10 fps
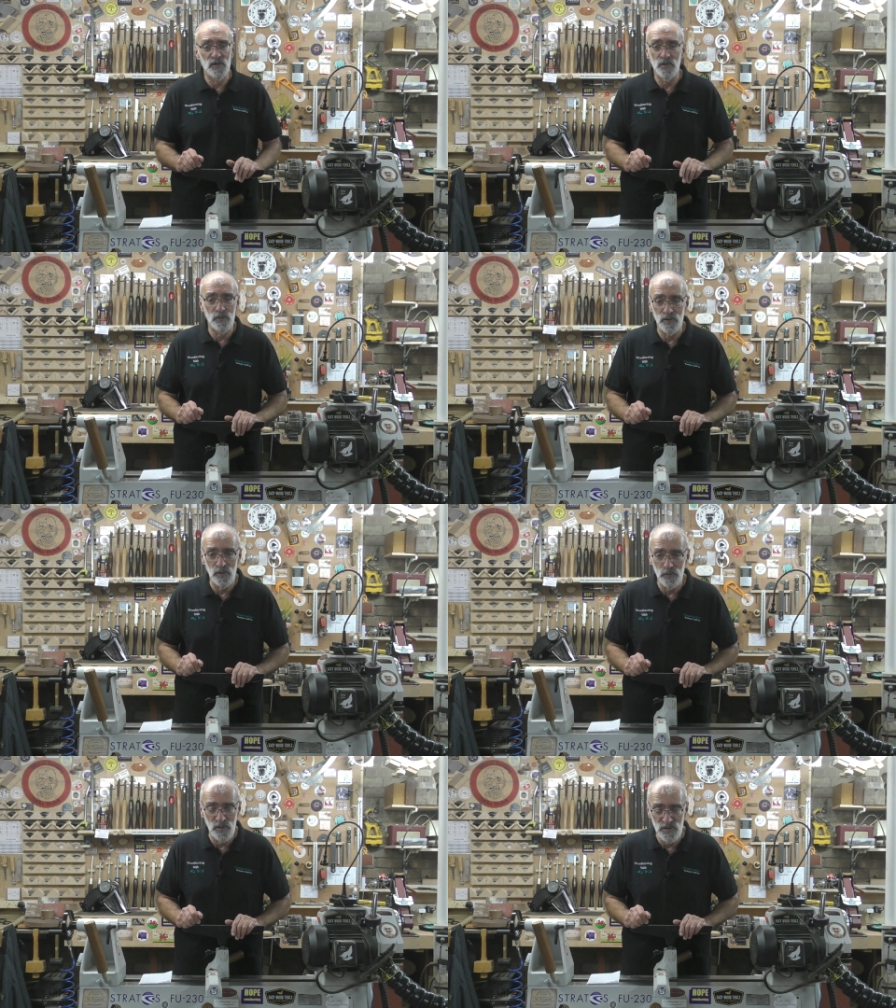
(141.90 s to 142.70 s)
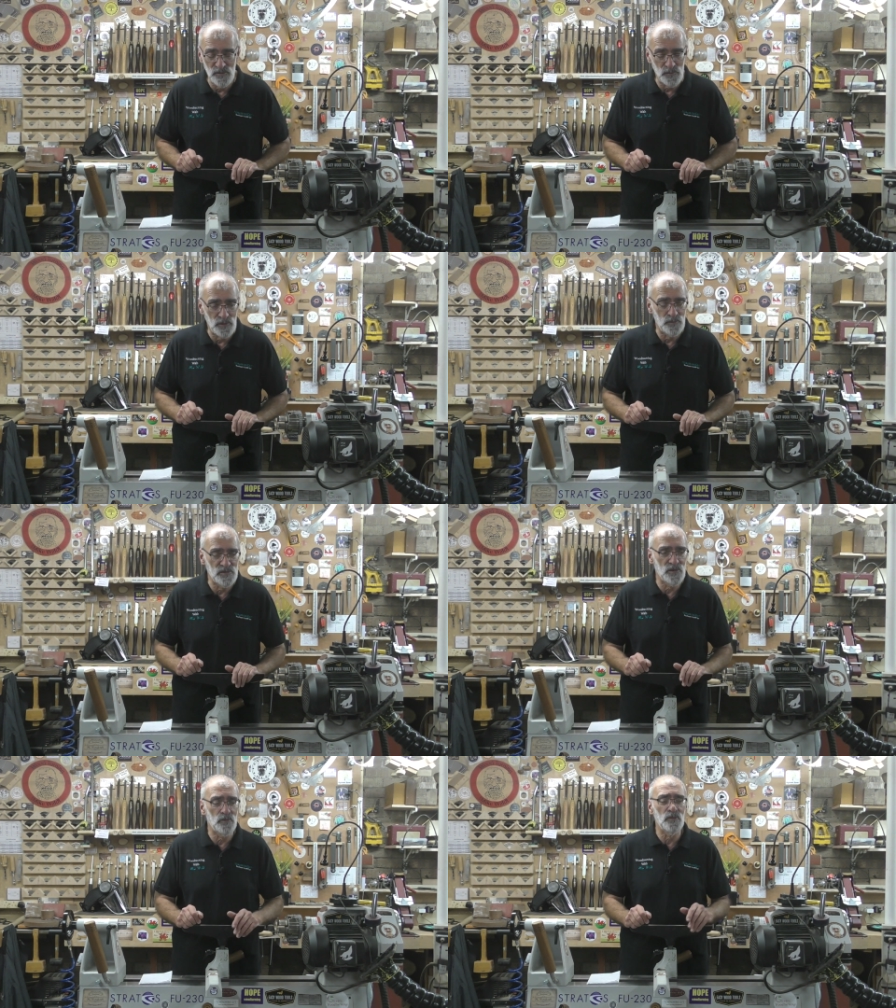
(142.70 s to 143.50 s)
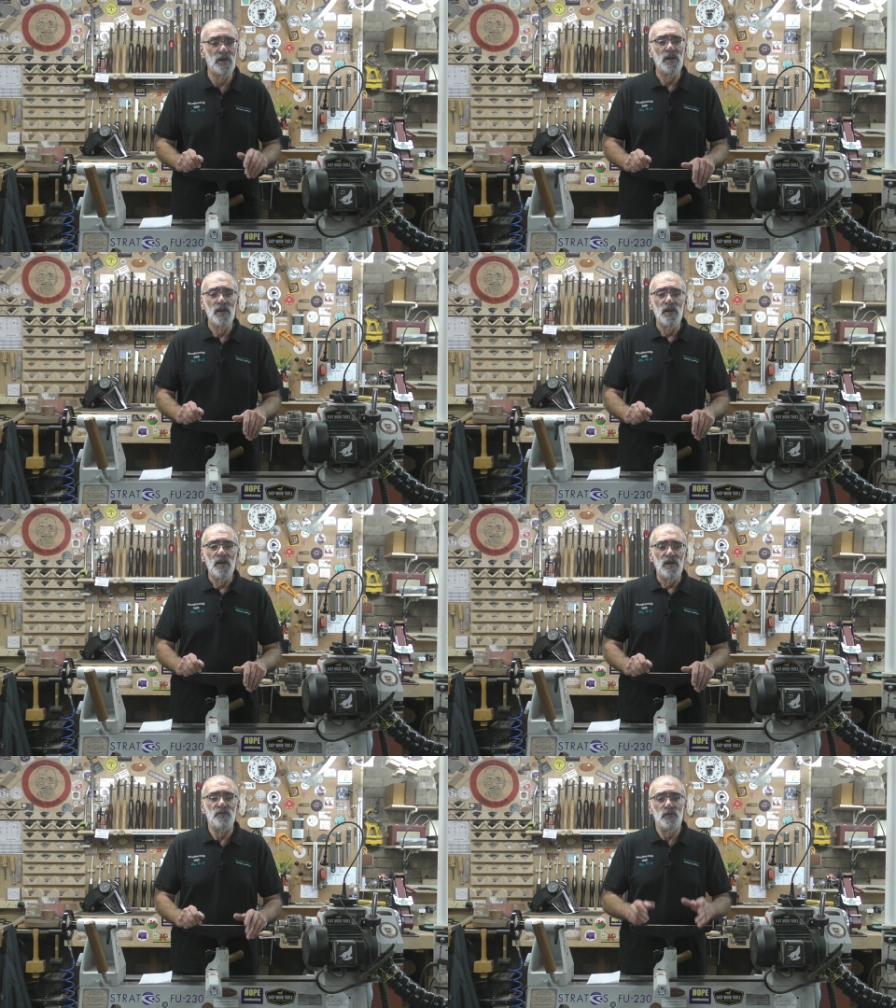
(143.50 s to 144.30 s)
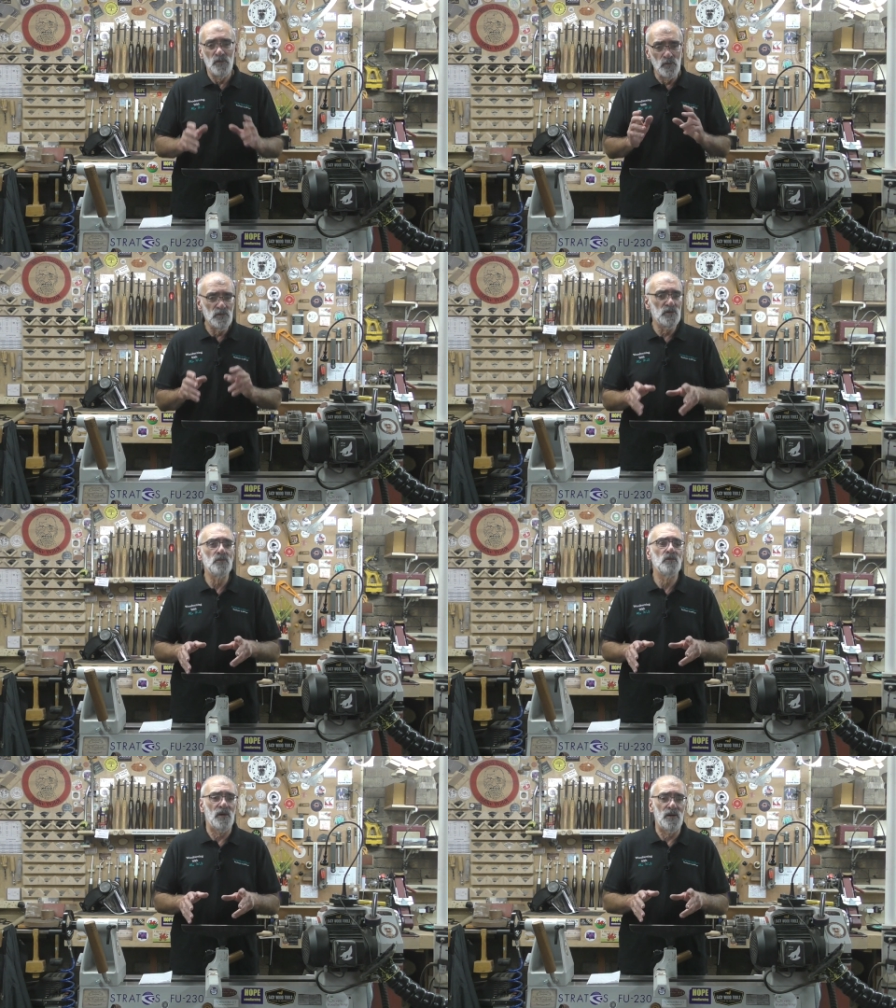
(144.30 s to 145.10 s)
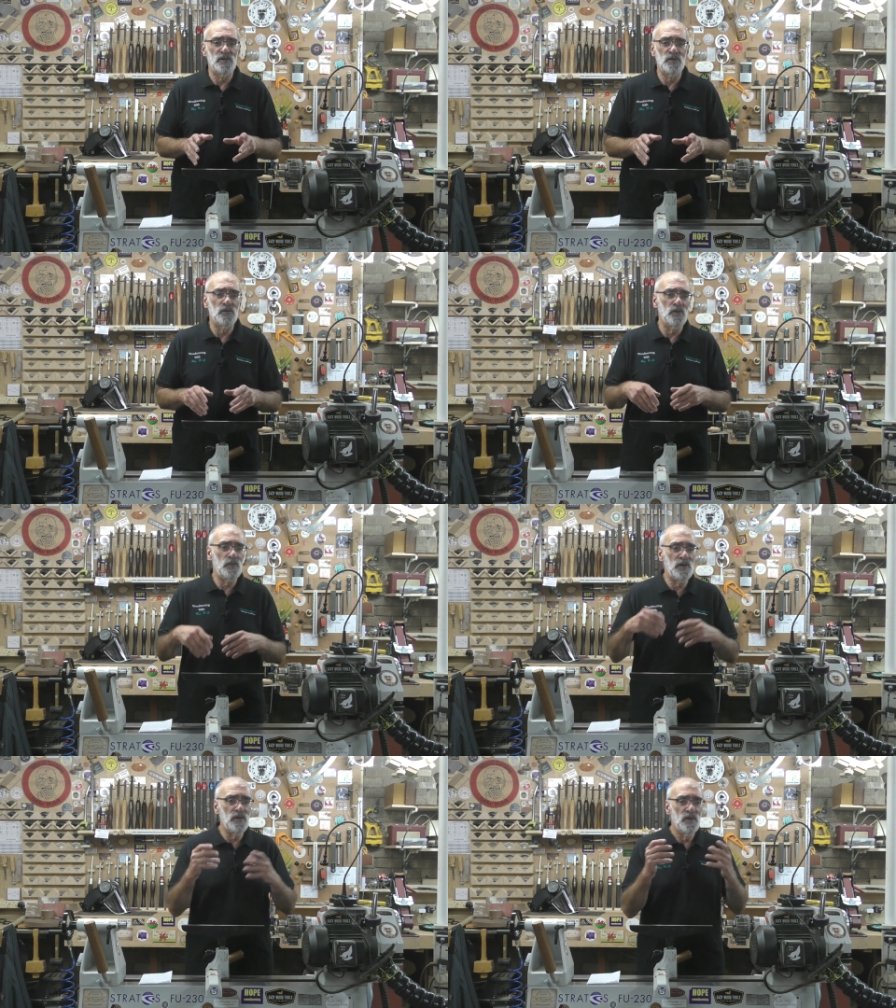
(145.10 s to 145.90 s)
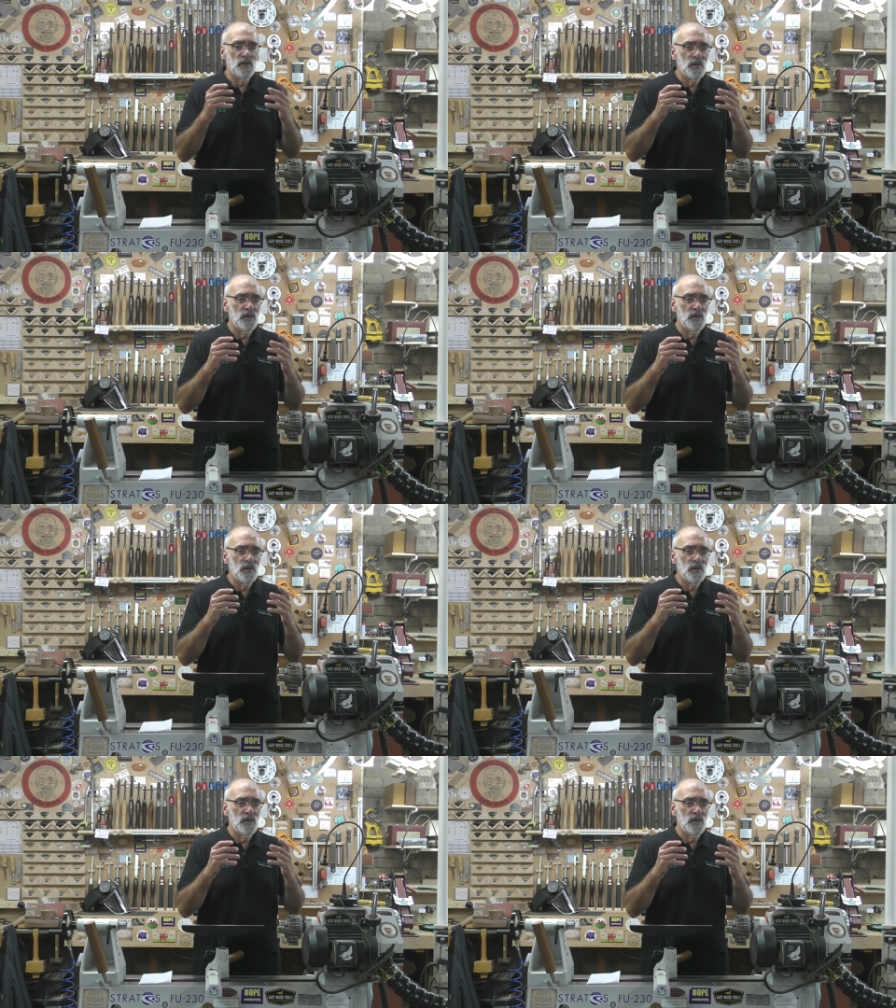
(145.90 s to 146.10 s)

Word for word: grab a new piece of paper towel. If you don't do that you're going to be